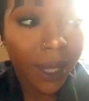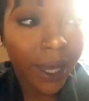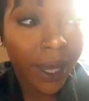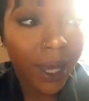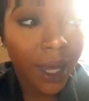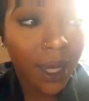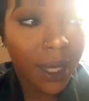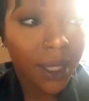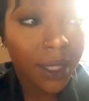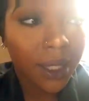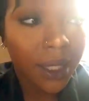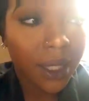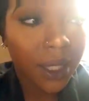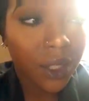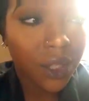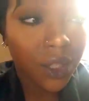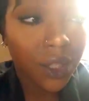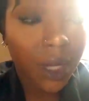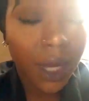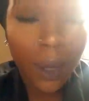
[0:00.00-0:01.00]
and
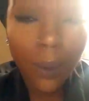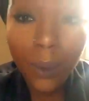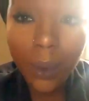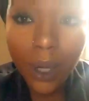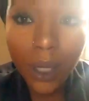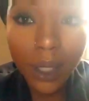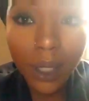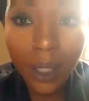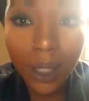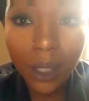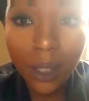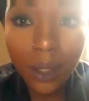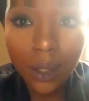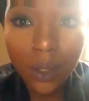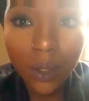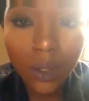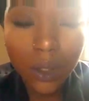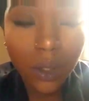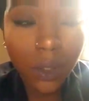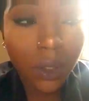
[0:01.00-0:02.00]
it's not working.
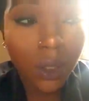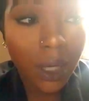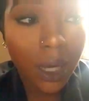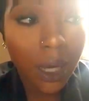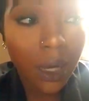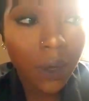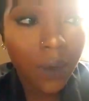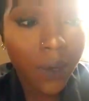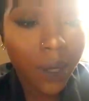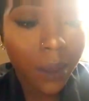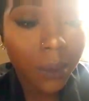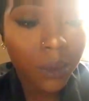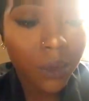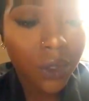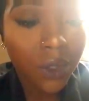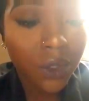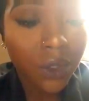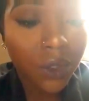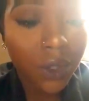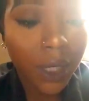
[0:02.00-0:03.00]
So now I'm
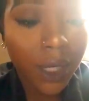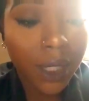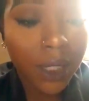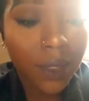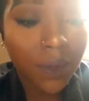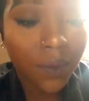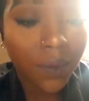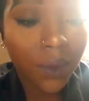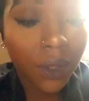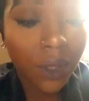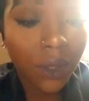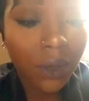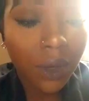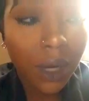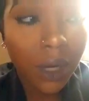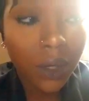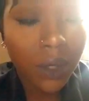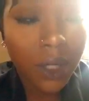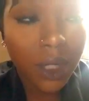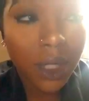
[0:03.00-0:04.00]
just trying to figure
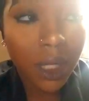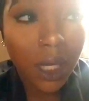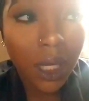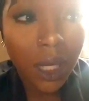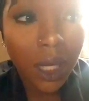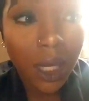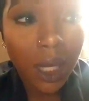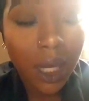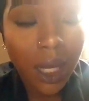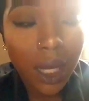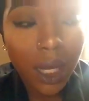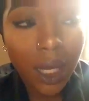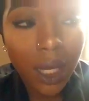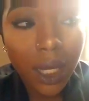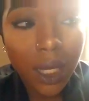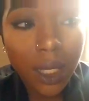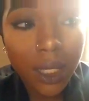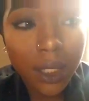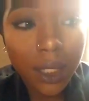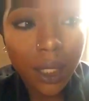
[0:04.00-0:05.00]
out
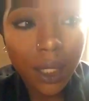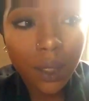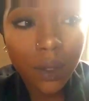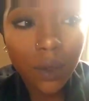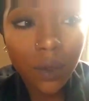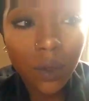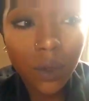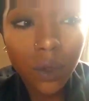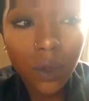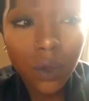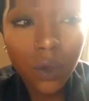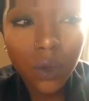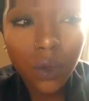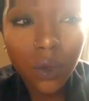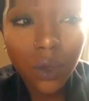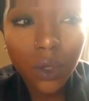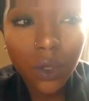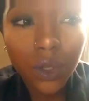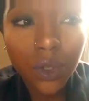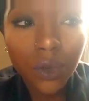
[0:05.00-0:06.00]
is it
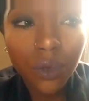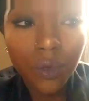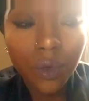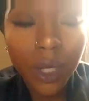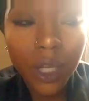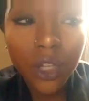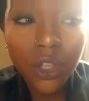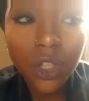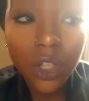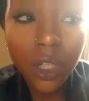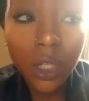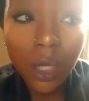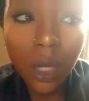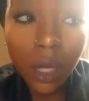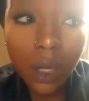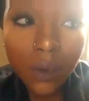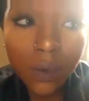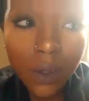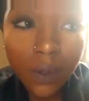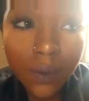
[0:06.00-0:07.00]
the duration
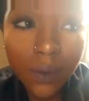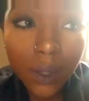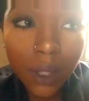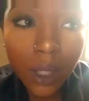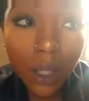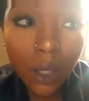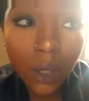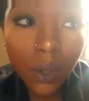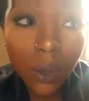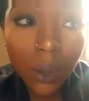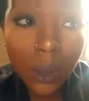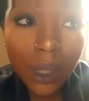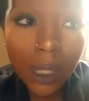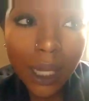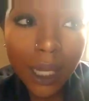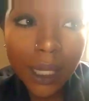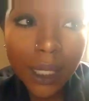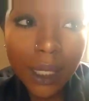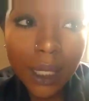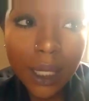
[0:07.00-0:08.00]
of the video?
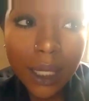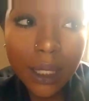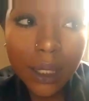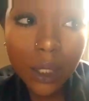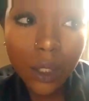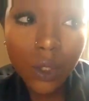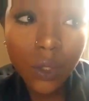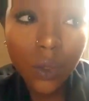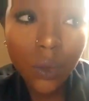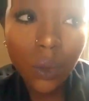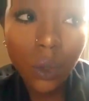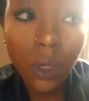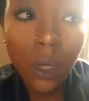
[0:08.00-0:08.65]
Like, is it too